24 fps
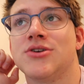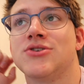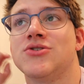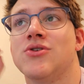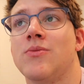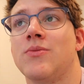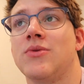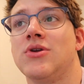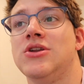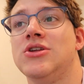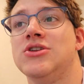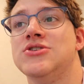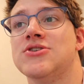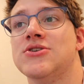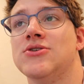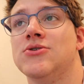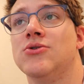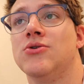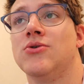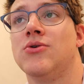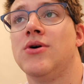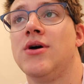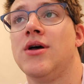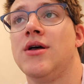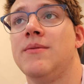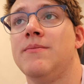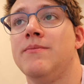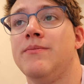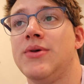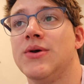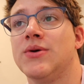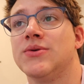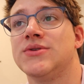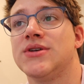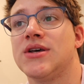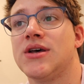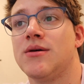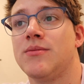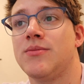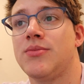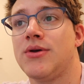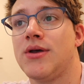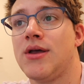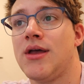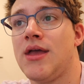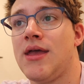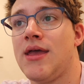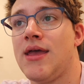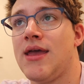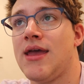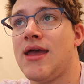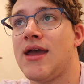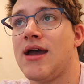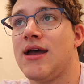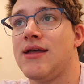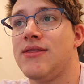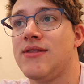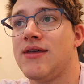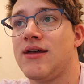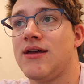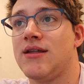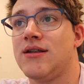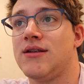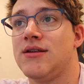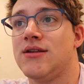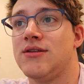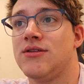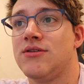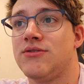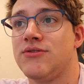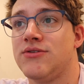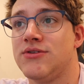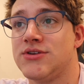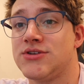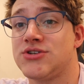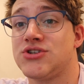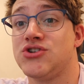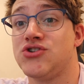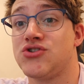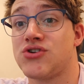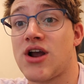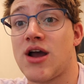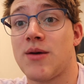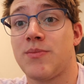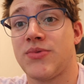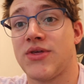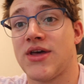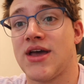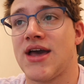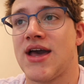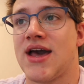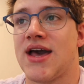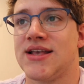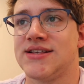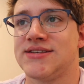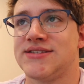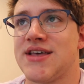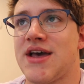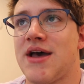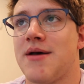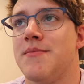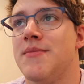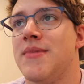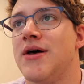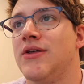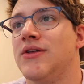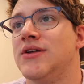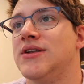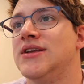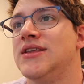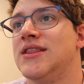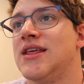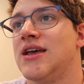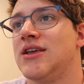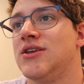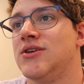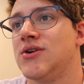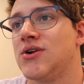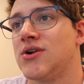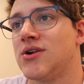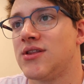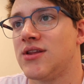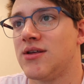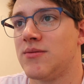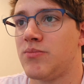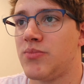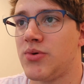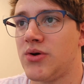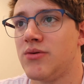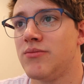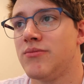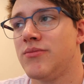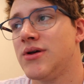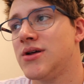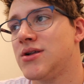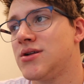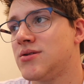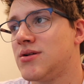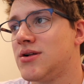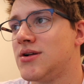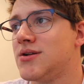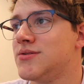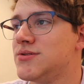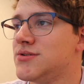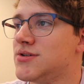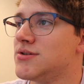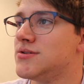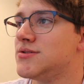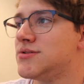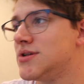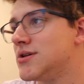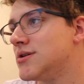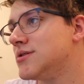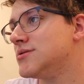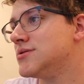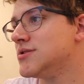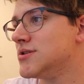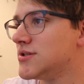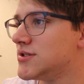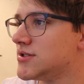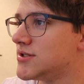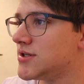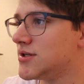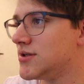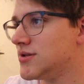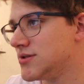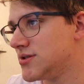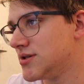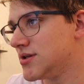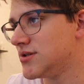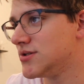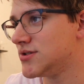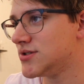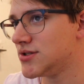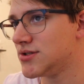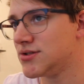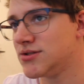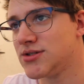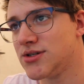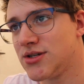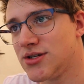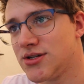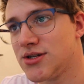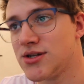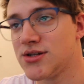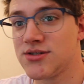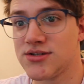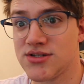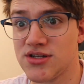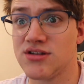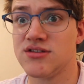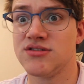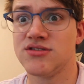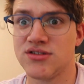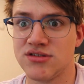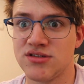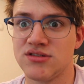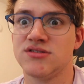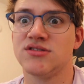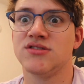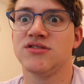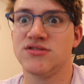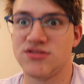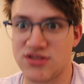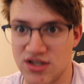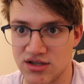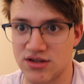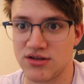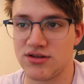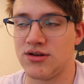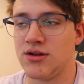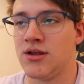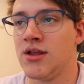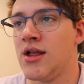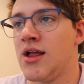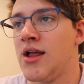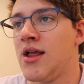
So I'm going to do build up and then this drop that has that melody that you hear, the bum ba da dun dun dun dun dun dun dun dun dun dun dun dun.